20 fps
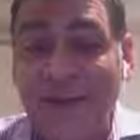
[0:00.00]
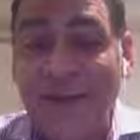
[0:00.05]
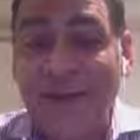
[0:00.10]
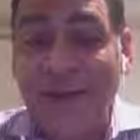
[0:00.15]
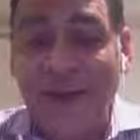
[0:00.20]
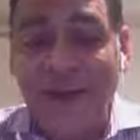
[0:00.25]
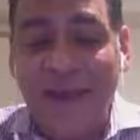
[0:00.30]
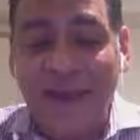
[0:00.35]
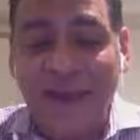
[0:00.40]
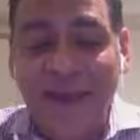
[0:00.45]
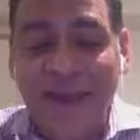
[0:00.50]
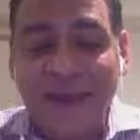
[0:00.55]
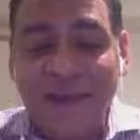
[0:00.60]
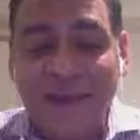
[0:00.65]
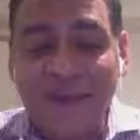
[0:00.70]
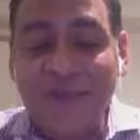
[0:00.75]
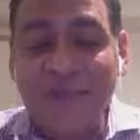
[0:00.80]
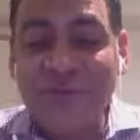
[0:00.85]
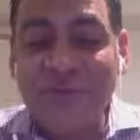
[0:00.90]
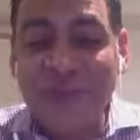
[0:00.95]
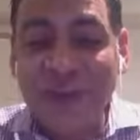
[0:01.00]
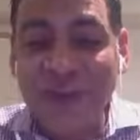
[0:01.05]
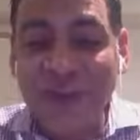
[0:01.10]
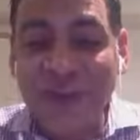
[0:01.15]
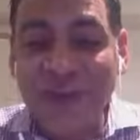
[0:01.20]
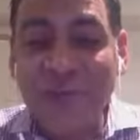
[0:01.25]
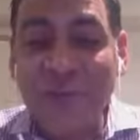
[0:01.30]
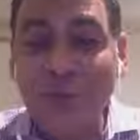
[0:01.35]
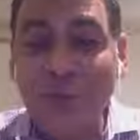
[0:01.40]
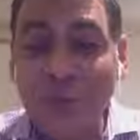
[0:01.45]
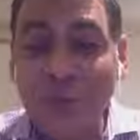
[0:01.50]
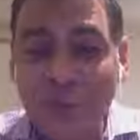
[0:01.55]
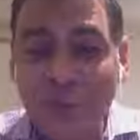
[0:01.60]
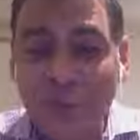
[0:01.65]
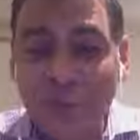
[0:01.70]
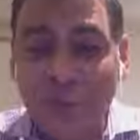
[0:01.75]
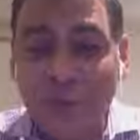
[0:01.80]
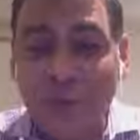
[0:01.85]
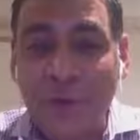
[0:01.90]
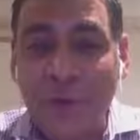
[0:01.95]
Yeah. As of January
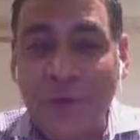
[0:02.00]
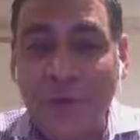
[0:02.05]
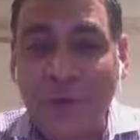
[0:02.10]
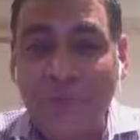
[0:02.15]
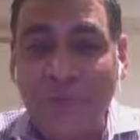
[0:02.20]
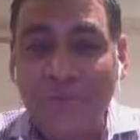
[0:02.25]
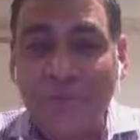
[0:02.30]
3rd,